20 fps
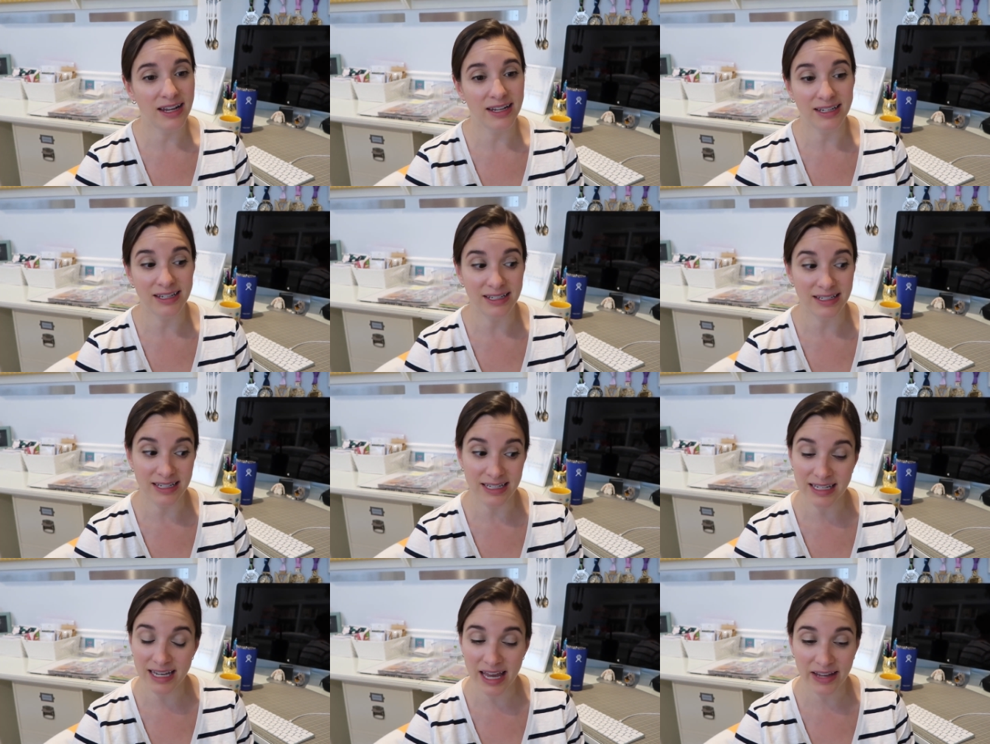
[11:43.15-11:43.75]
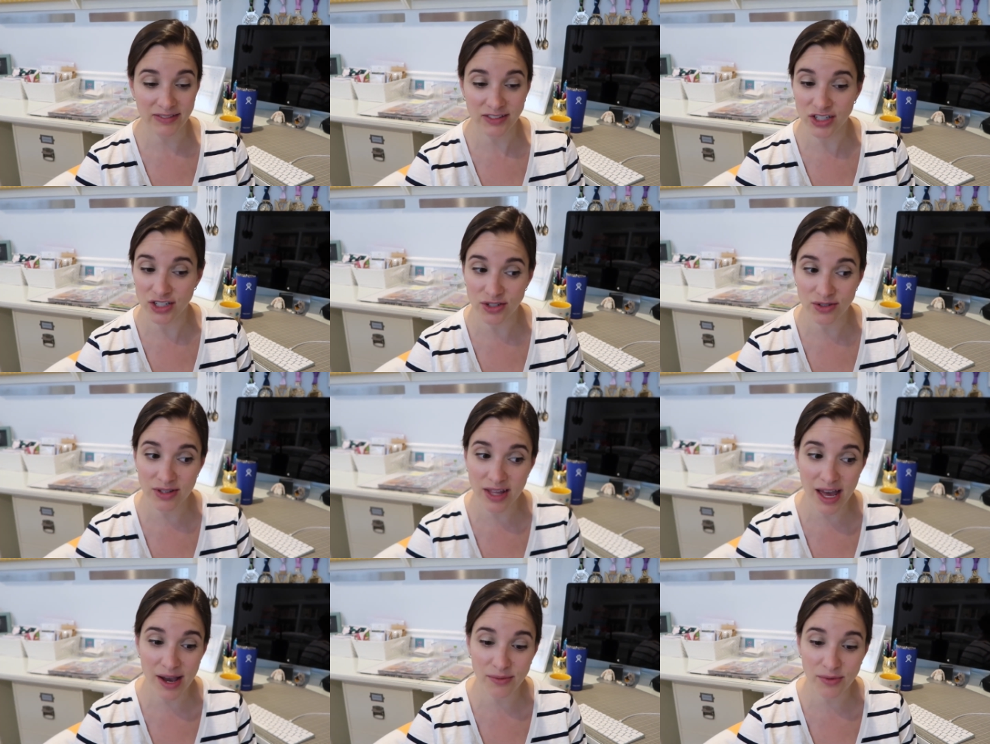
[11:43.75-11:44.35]
I didn't have to
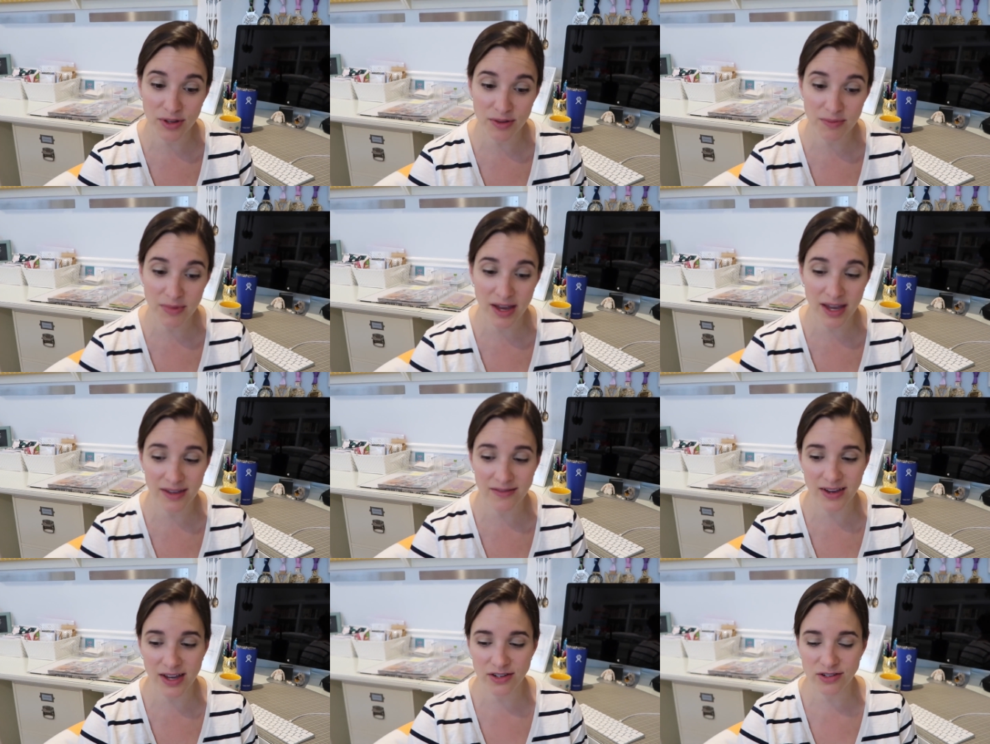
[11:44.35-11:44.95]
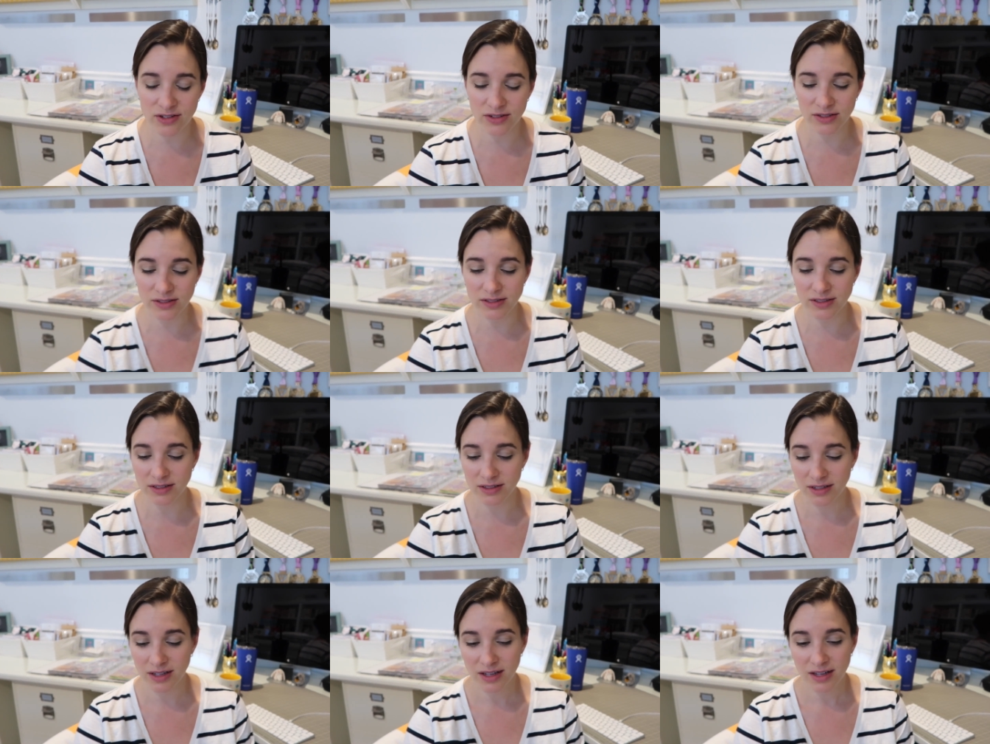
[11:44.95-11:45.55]
do that with my
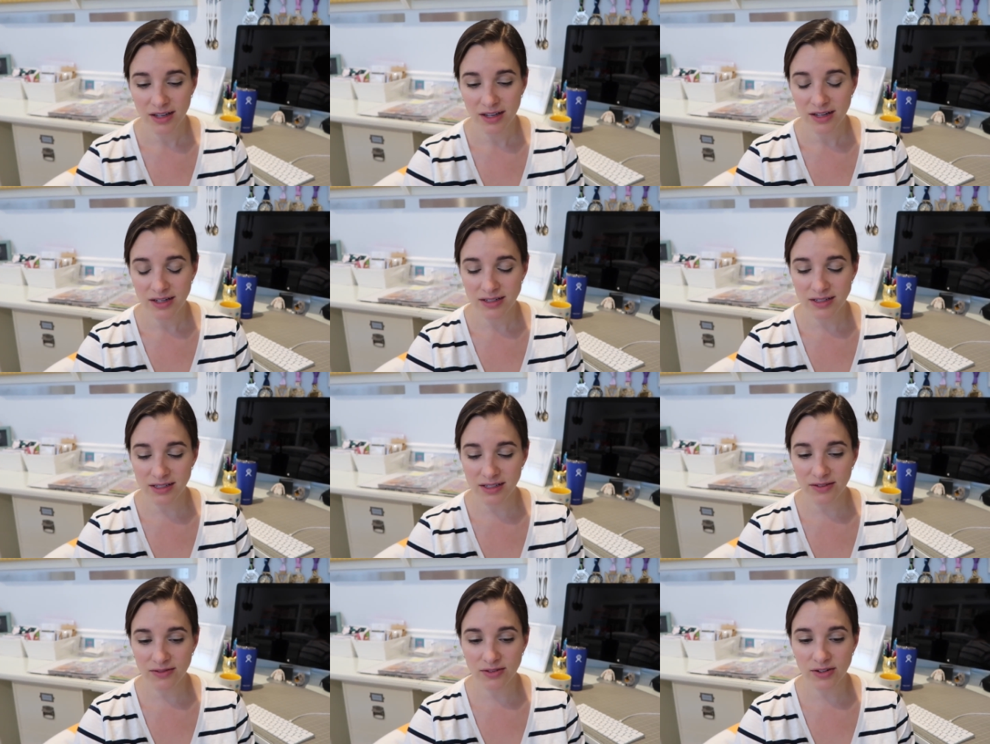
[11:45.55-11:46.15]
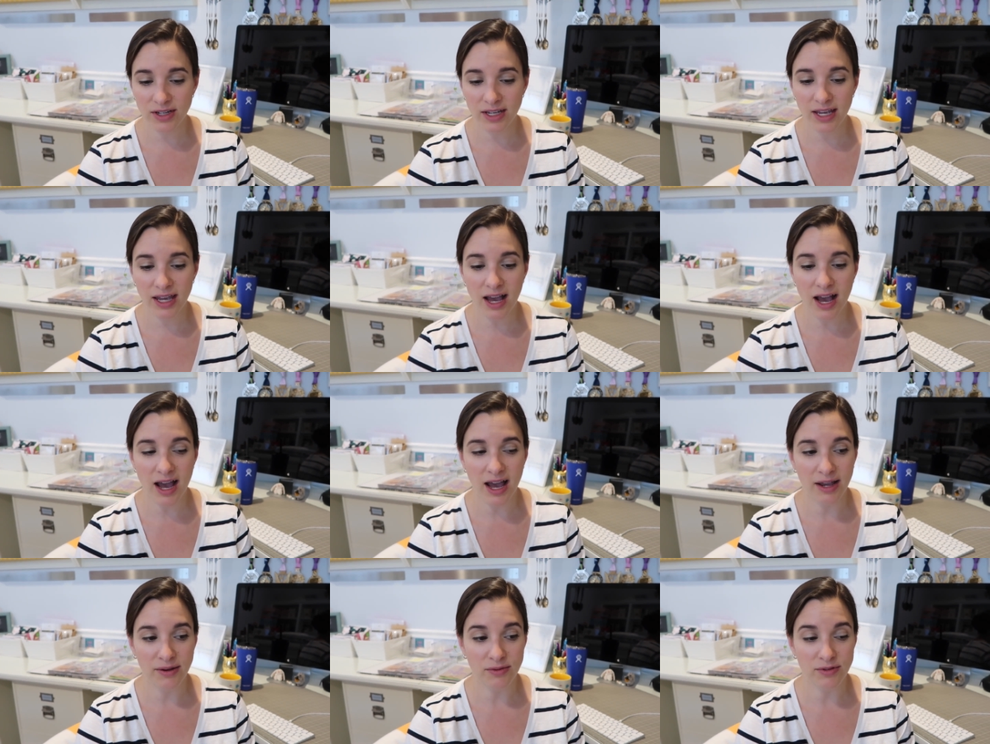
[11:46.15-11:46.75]
vaginal delivery.
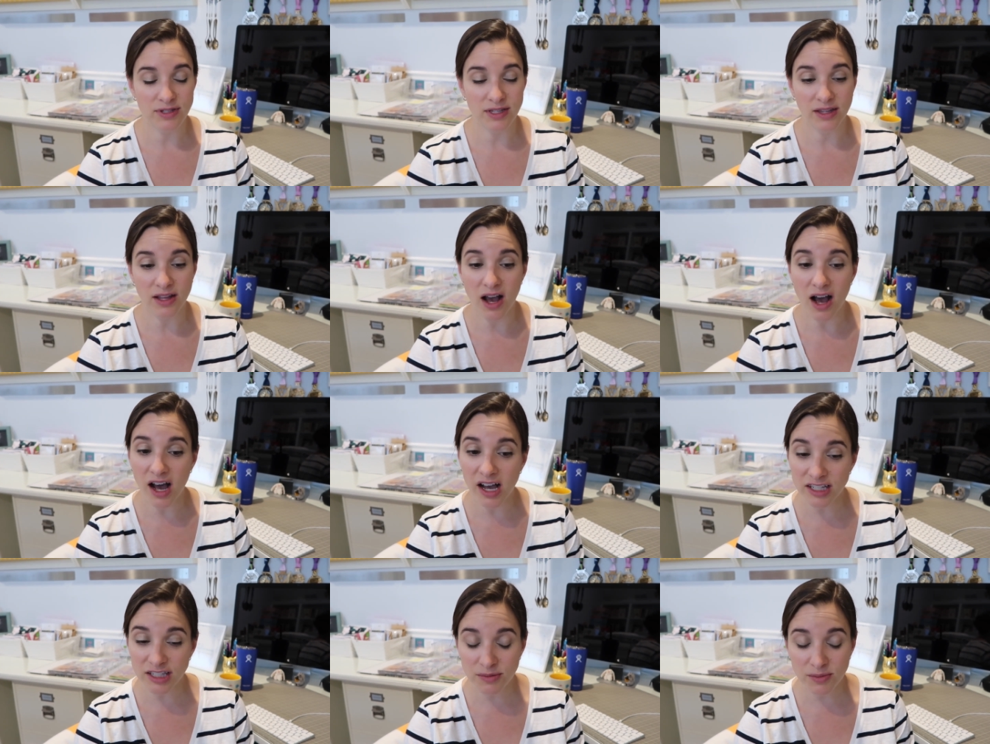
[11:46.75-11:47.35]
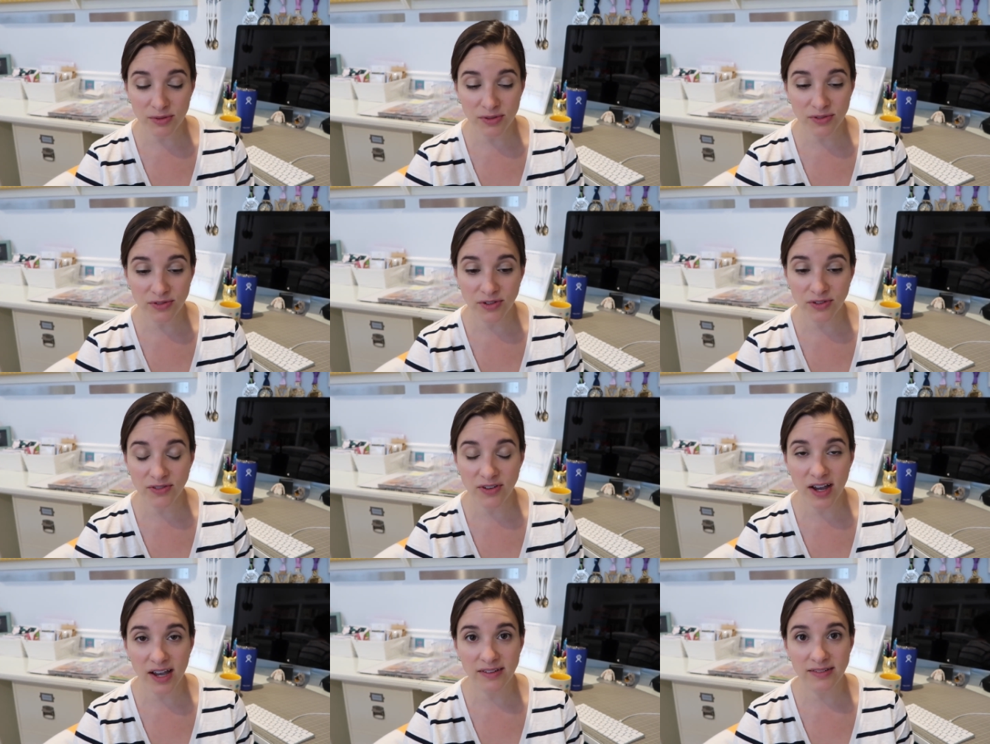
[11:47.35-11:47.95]
I was in the hospital
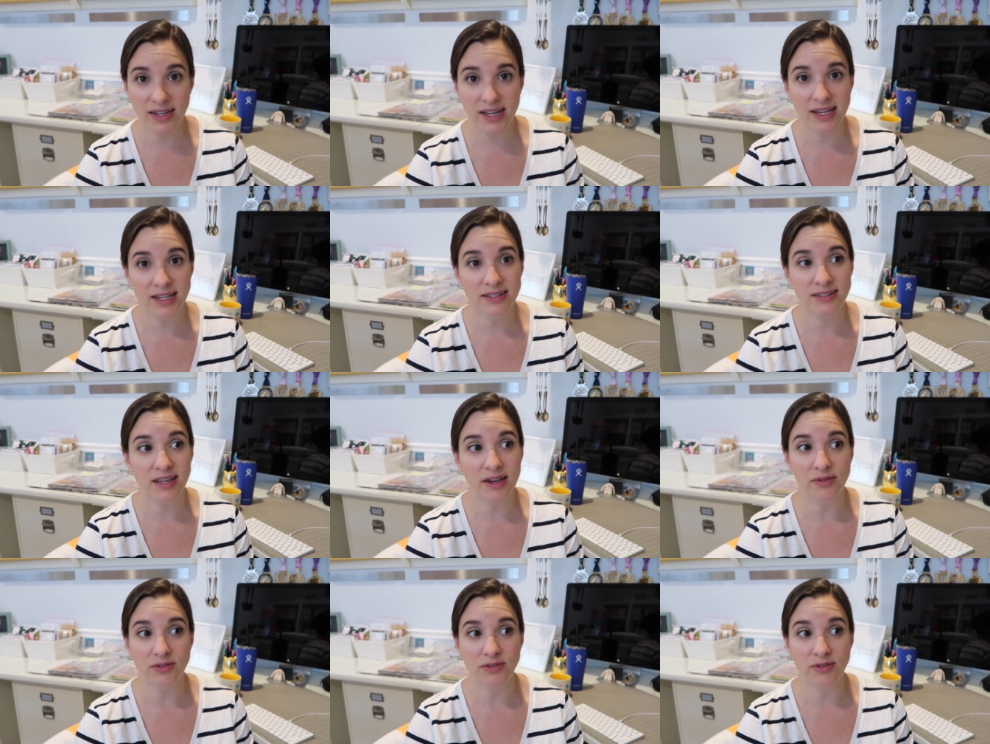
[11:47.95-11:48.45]
for five days.